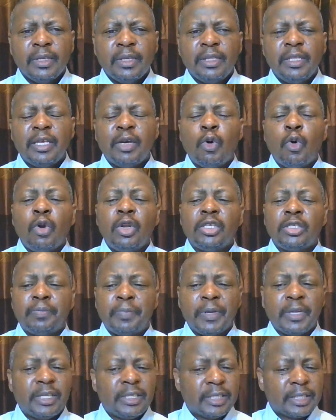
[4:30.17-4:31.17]
The Holy
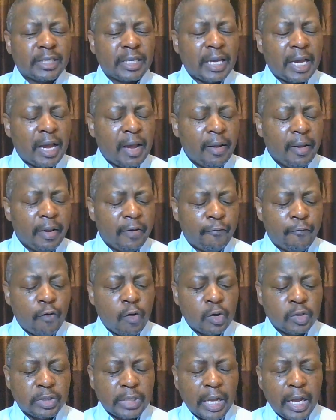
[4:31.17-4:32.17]
Spirit
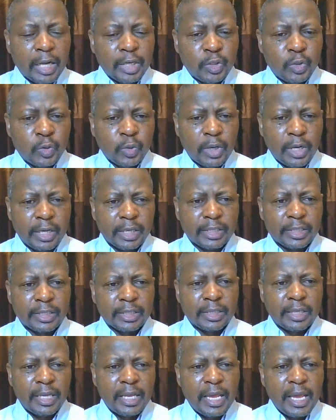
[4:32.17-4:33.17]
falls unto
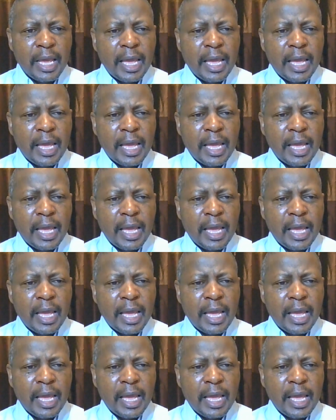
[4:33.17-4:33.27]
us,